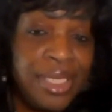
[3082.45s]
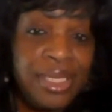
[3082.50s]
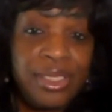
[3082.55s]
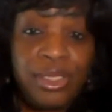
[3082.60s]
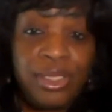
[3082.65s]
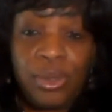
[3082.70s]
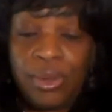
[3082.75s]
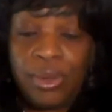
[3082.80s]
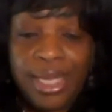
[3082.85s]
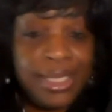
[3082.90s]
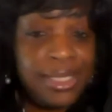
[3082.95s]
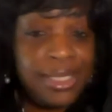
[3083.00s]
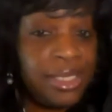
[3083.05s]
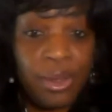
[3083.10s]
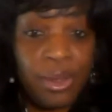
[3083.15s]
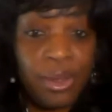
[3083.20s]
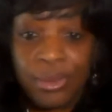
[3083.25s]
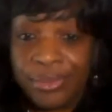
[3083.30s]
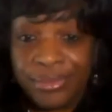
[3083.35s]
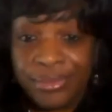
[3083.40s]
So let's
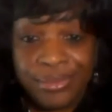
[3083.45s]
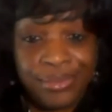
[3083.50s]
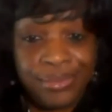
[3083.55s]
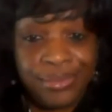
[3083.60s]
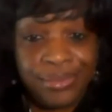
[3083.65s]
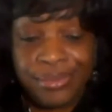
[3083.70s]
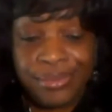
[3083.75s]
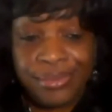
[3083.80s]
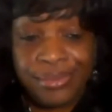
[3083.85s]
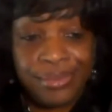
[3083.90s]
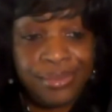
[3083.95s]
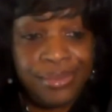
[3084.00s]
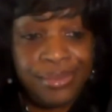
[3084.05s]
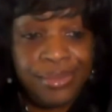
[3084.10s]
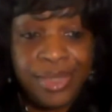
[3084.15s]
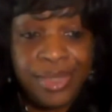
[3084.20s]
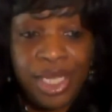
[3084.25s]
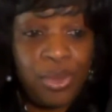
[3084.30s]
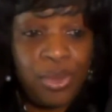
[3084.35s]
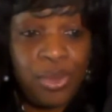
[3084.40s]
go.
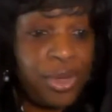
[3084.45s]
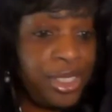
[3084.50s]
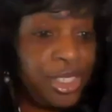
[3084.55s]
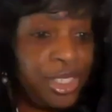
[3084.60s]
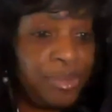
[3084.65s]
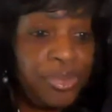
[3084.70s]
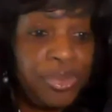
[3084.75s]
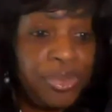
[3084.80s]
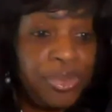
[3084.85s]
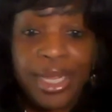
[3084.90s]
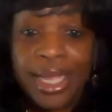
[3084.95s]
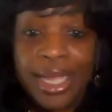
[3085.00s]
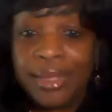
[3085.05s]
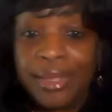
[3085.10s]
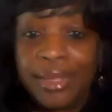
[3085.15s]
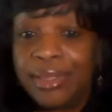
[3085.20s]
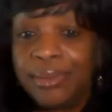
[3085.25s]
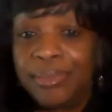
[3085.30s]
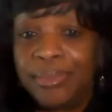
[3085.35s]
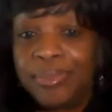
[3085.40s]
They wanted to pull
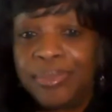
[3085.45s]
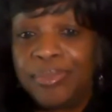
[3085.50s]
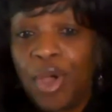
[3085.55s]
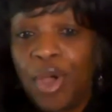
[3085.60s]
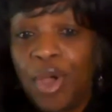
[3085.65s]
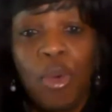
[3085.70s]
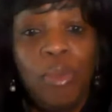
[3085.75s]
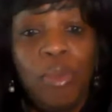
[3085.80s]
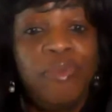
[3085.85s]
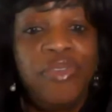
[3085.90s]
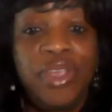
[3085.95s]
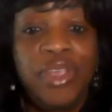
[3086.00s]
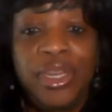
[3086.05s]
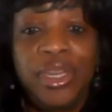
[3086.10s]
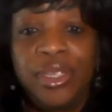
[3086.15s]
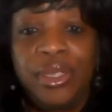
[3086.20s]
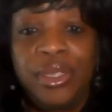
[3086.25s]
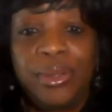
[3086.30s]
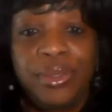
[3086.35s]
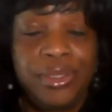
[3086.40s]
out the home
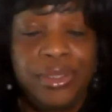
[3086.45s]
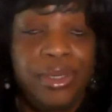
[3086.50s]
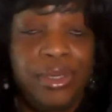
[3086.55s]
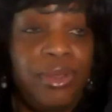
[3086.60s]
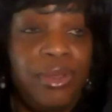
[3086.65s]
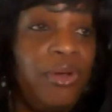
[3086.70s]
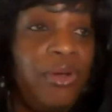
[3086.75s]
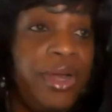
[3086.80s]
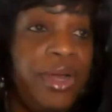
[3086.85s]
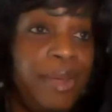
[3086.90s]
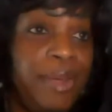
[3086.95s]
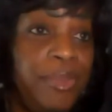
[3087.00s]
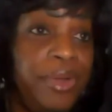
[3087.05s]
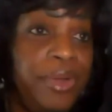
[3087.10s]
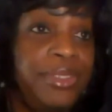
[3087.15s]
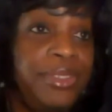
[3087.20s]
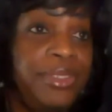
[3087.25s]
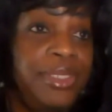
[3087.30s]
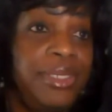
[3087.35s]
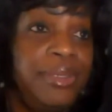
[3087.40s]
videos. Lord have
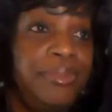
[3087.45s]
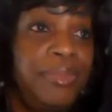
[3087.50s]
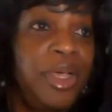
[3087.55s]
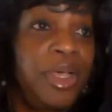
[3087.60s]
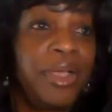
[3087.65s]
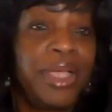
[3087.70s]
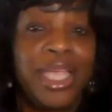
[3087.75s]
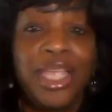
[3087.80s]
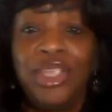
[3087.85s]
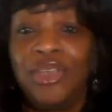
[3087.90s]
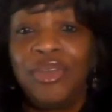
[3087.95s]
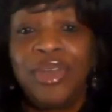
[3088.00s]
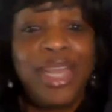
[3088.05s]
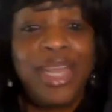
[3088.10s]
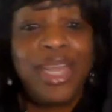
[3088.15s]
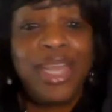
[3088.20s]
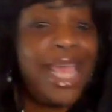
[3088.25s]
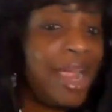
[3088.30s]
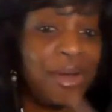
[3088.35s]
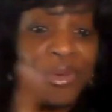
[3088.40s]
mercy. Mom, can you
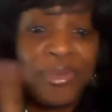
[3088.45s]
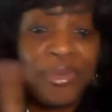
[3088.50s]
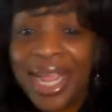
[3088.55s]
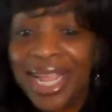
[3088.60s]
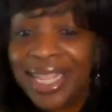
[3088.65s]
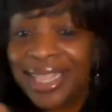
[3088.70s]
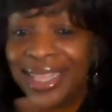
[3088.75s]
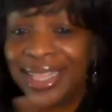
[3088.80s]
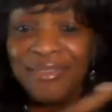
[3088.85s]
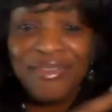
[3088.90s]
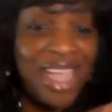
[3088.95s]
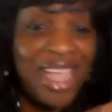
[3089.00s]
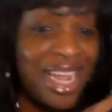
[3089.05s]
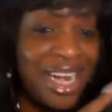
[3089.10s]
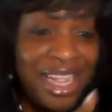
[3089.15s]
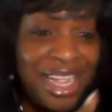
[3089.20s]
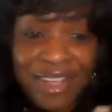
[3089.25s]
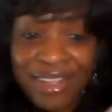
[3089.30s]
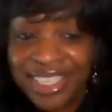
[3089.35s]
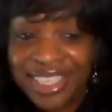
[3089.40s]
narrate the
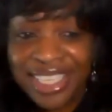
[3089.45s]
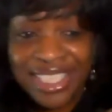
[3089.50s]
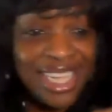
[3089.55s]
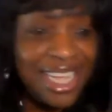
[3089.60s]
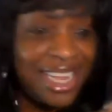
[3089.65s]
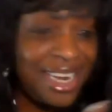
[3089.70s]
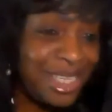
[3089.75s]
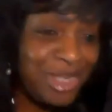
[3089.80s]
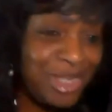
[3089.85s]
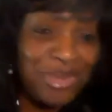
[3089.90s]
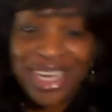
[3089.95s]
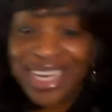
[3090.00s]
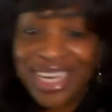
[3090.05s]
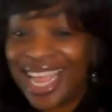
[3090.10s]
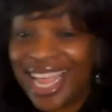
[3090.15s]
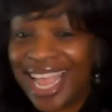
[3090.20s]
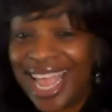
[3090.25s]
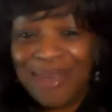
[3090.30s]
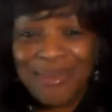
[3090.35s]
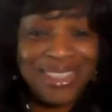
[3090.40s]
videos and tell us what
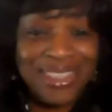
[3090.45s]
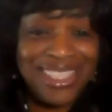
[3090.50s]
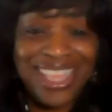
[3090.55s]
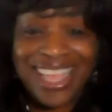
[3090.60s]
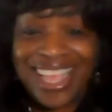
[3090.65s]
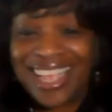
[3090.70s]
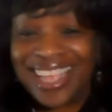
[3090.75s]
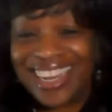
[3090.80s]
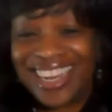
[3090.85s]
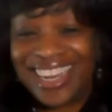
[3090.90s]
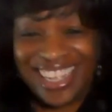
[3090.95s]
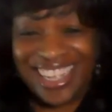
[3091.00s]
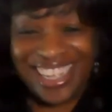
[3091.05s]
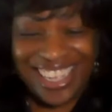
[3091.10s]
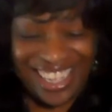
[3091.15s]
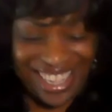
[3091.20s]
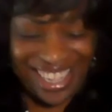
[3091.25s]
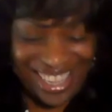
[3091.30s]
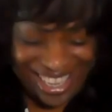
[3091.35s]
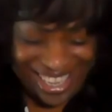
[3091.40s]
Dad was thinking?